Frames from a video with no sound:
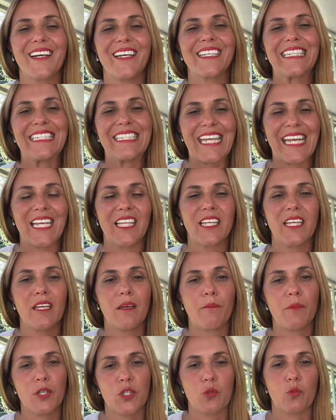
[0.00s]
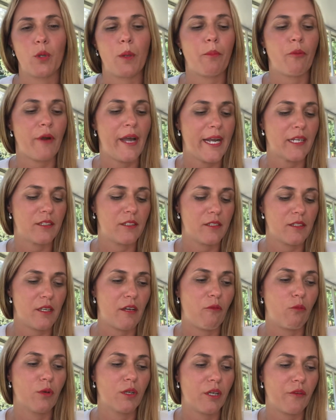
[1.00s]
a daily habitual practice
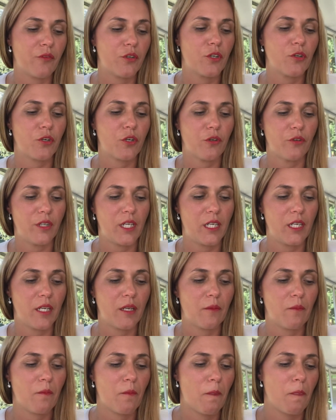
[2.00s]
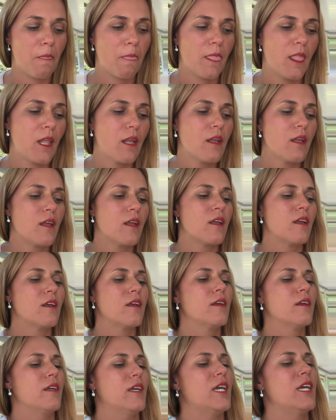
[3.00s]
of whatever you're creating.
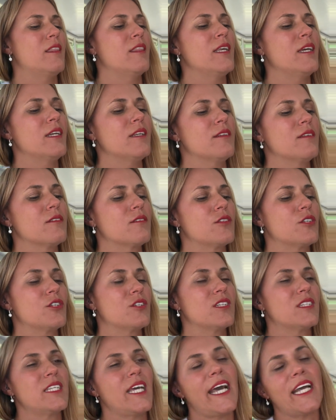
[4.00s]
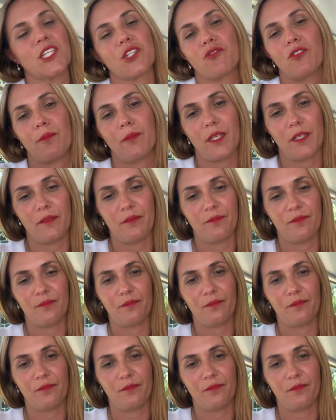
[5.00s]
And then you detach from it.